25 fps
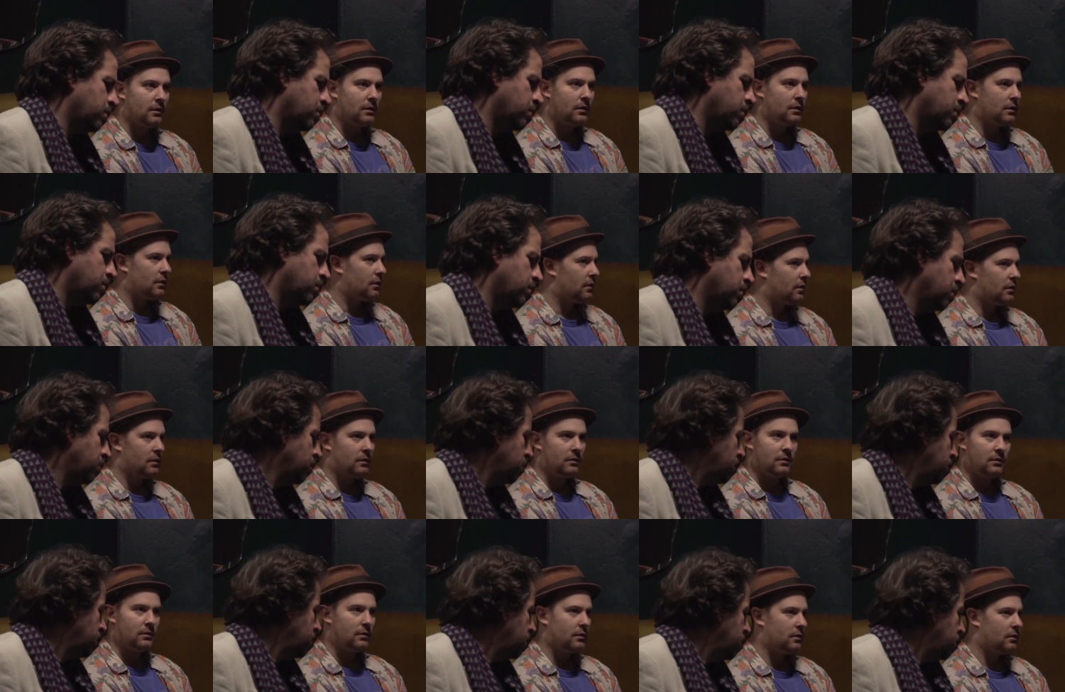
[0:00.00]
Speaker 1: Yeah.
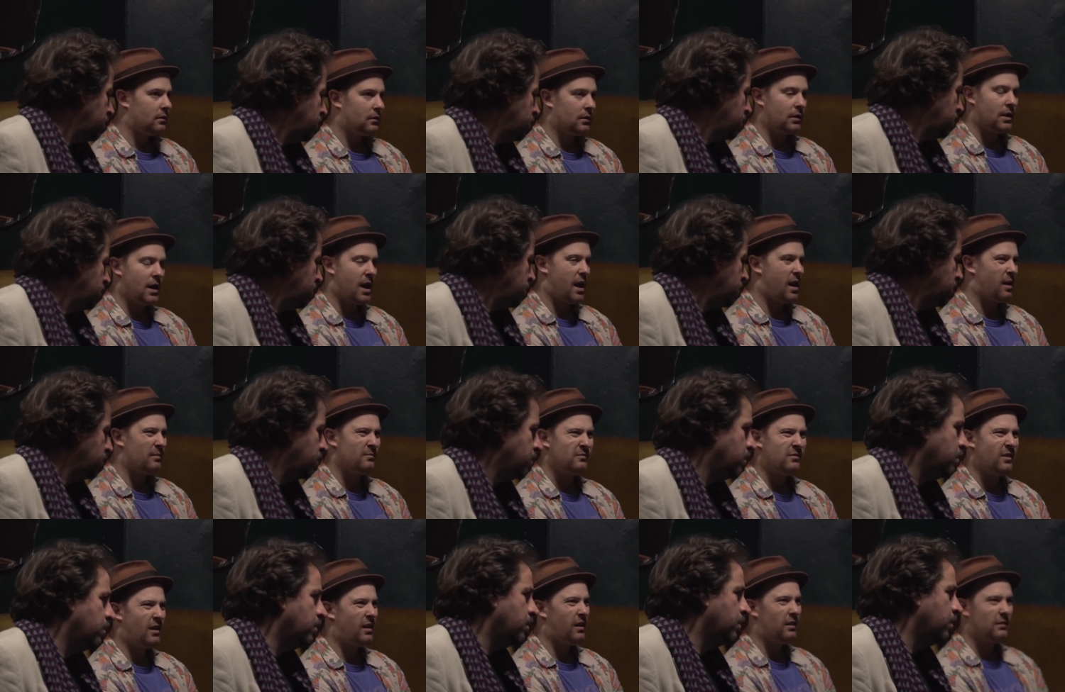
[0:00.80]
Yeah,
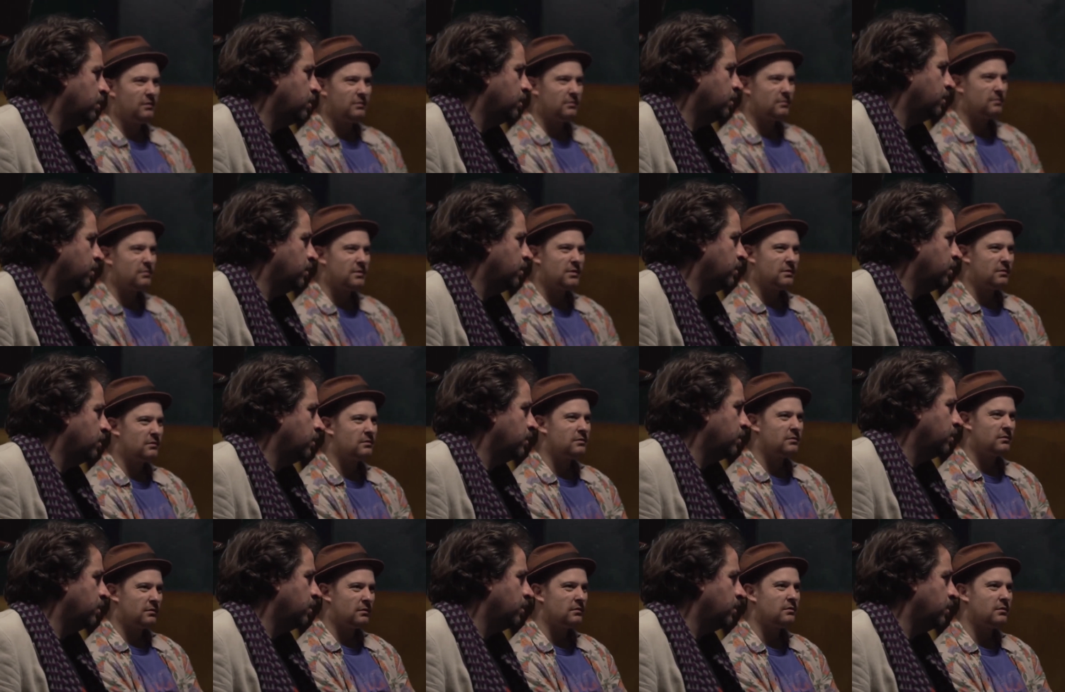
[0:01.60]
I'm it's it's
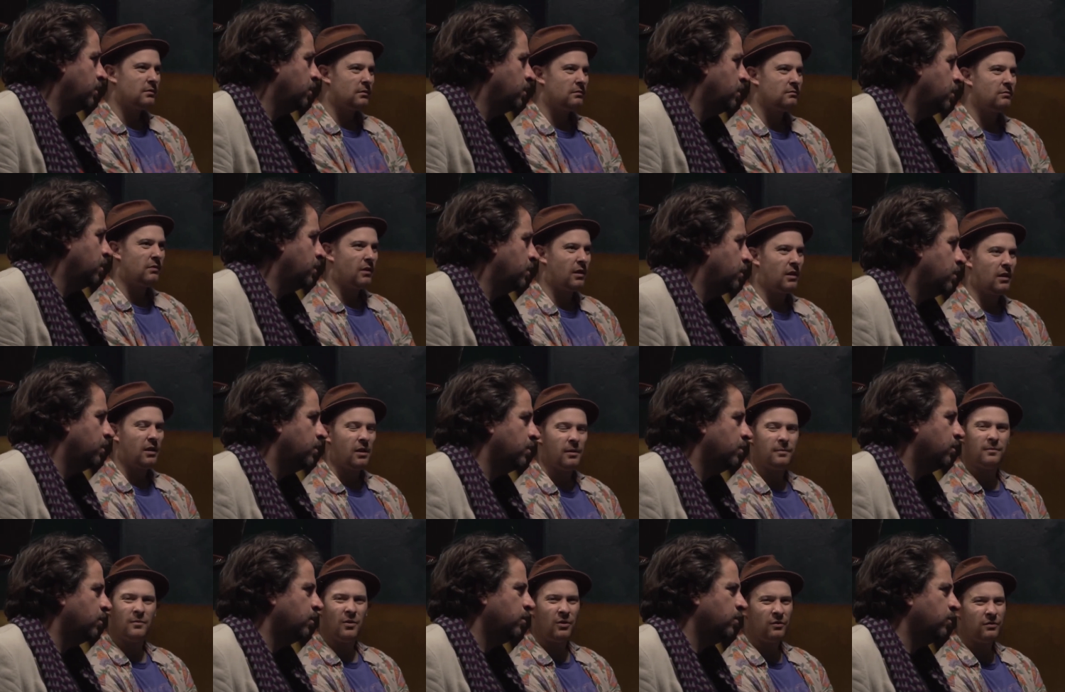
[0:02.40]
code red. Right,
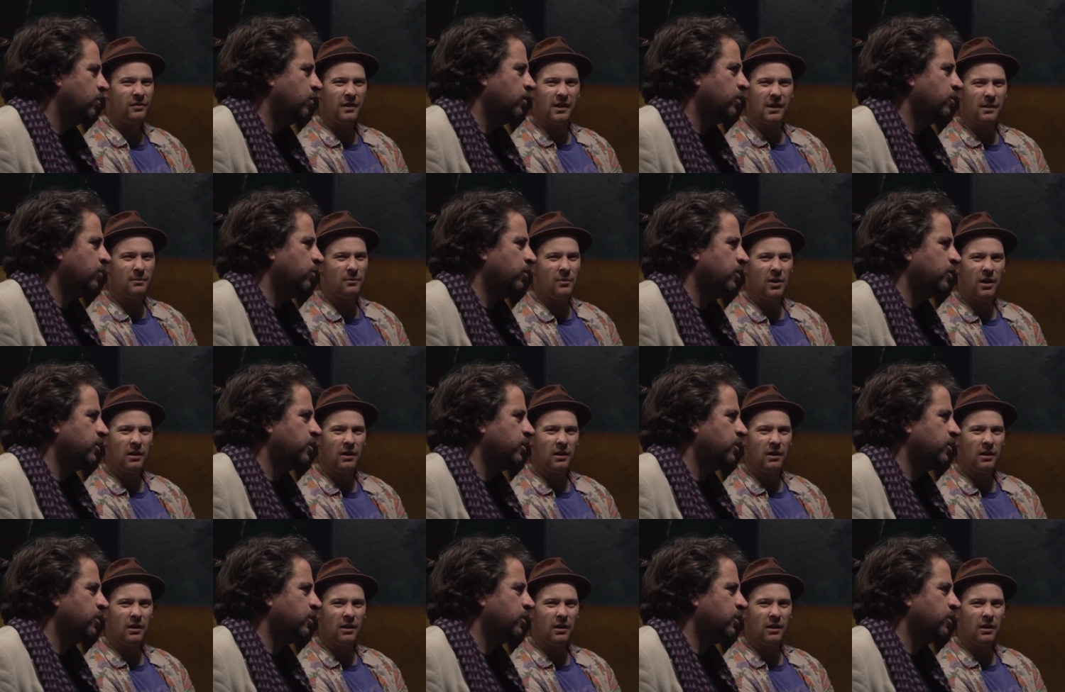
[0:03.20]
I'm not feeling